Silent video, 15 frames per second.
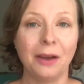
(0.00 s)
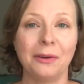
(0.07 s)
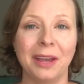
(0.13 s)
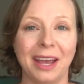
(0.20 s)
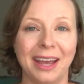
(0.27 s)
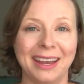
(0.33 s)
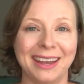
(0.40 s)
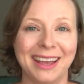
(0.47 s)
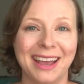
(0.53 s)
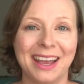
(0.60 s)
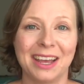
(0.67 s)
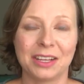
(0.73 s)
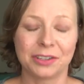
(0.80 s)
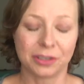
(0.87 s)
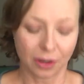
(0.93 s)
Okay,
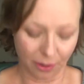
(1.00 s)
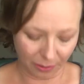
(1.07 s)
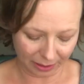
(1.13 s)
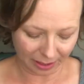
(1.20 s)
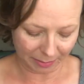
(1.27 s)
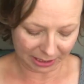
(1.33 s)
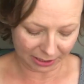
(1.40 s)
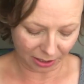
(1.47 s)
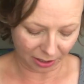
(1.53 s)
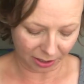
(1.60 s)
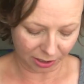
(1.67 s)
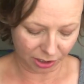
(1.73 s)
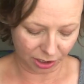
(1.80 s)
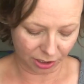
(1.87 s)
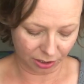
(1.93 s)
so let me
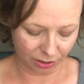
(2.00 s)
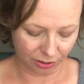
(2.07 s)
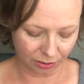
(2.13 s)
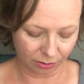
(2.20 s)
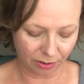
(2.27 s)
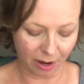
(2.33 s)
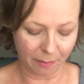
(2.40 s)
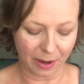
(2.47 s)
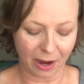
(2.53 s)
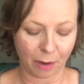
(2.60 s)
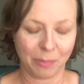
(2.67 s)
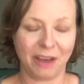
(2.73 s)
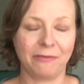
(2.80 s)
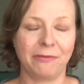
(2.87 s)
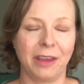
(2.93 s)
talk to you
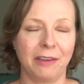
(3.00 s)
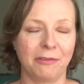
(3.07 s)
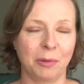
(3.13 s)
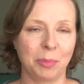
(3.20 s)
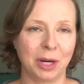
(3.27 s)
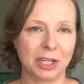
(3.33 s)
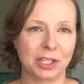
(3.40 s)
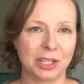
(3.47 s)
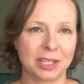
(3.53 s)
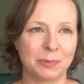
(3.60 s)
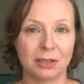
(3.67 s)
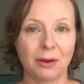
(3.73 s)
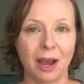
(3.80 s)
about my favorite brushes.